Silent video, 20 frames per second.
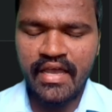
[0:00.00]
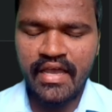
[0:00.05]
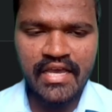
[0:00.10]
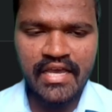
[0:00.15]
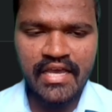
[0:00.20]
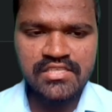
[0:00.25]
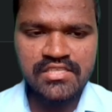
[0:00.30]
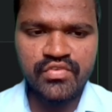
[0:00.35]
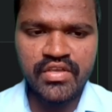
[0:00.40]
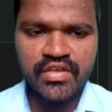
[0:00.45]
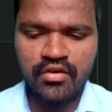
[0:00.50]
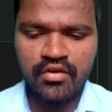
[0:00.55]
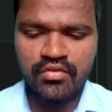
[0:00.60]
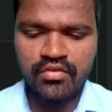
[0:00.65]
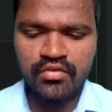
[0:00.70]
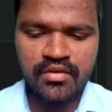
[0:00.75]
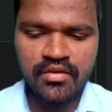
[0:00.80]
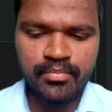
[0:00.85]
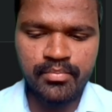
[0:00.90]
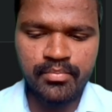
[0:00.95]
as we have
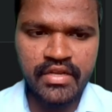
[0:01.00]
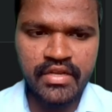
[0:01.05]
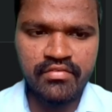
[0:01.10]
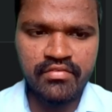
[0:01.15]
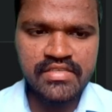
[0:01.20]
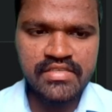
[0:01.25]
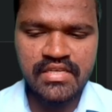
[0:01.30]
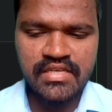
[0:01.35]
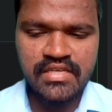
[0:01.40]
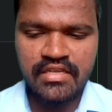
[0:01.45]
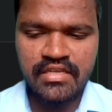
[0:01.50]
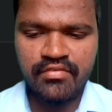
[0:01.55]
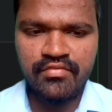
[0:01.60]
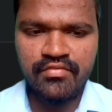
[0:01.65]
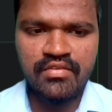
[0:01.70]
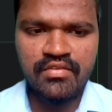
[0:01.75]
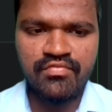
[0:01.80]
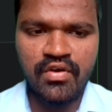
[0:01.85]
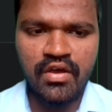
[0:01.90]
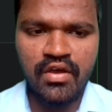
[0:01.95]
done previously, we
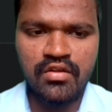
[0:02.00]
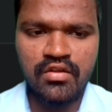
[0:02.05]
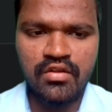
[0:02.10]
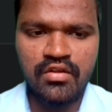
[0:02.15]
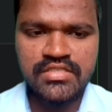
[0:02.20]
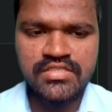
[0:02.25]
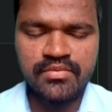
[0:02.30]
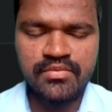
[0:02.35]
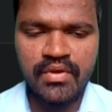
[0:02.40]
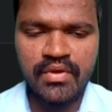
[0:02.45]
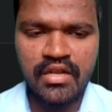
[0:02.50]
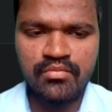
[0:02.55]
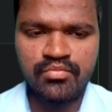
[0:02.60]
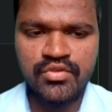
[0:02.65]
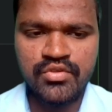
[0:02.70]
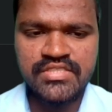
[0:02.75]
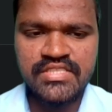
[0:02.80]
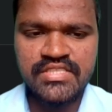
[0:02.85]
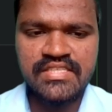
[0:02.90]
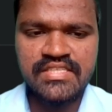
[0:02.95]
will follow the similar
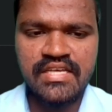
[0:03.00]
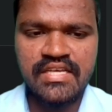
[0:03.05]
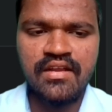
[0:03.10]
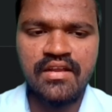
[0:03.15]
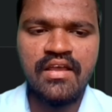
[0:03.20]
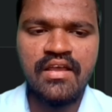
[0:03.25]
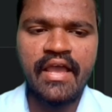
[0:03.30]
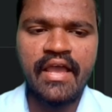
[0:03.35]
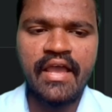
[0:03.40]
procedure.